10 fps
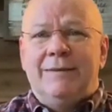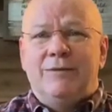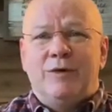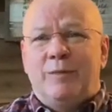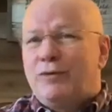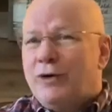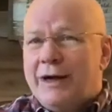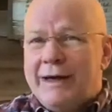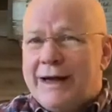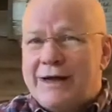we'll
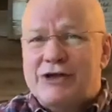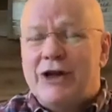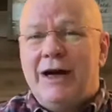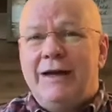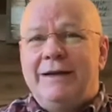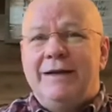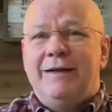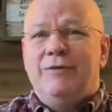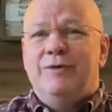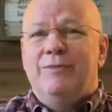pray and ask God that
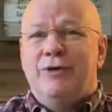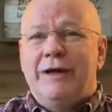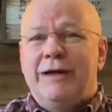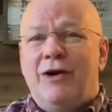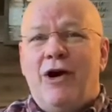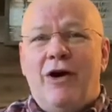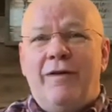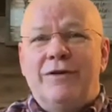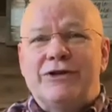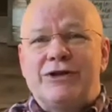He would bring in a
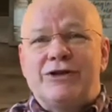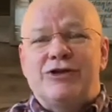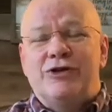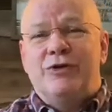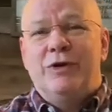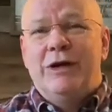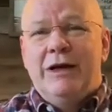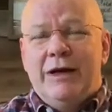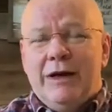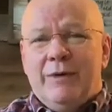harvest. And so
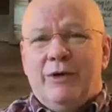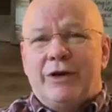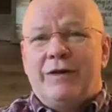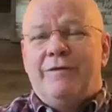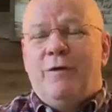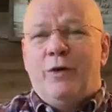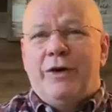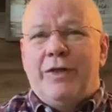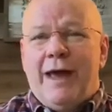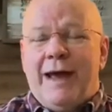we're looking forward
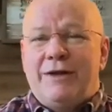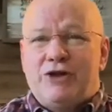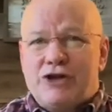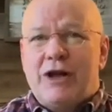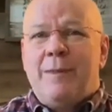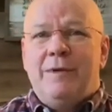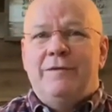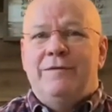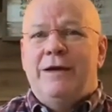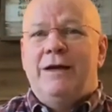to that. Just a couple
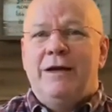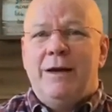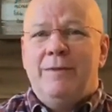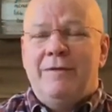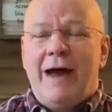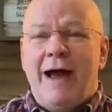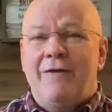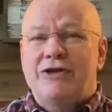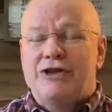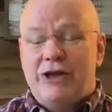of
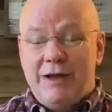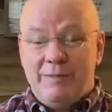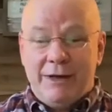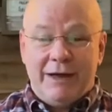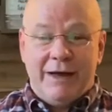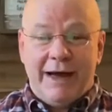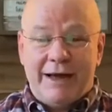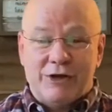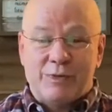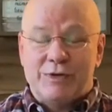housekeeping
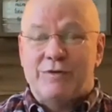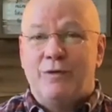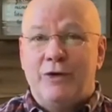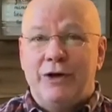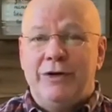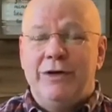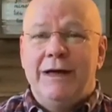announcements for you.